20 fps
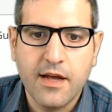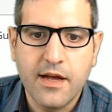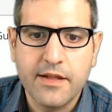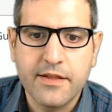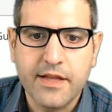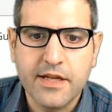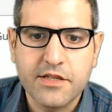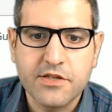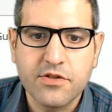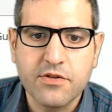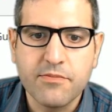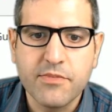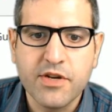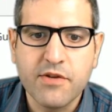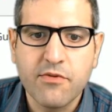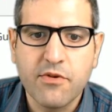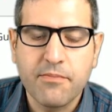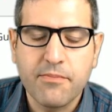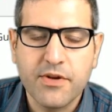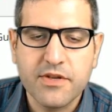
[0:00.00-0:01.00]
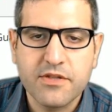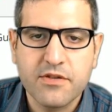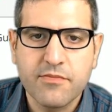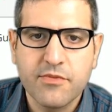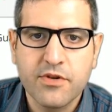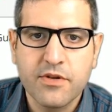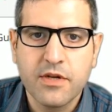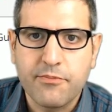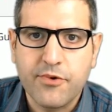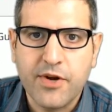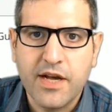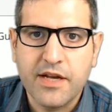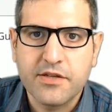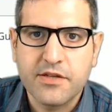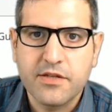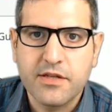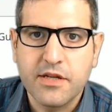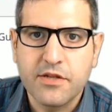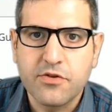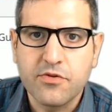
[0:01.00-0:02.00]
And that's the minimum possible
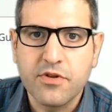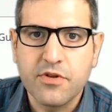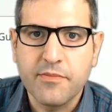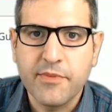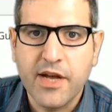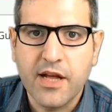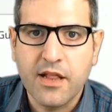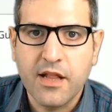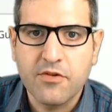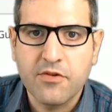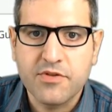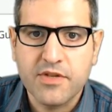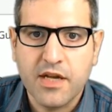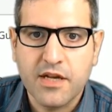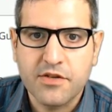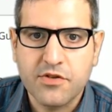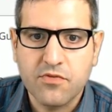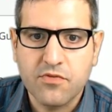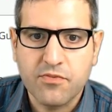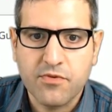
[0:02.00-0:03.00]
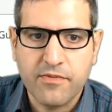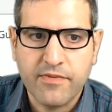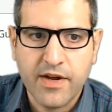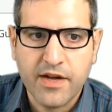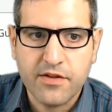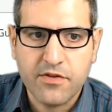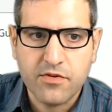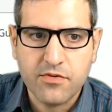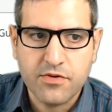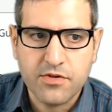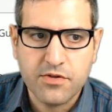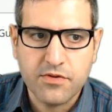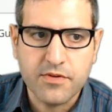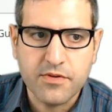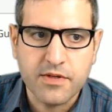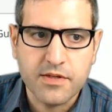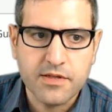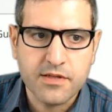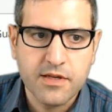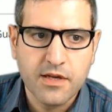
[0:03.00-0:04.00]
price that Udemy allows us to provide to
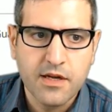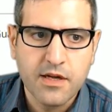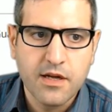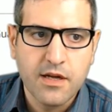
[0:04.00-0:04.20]
students.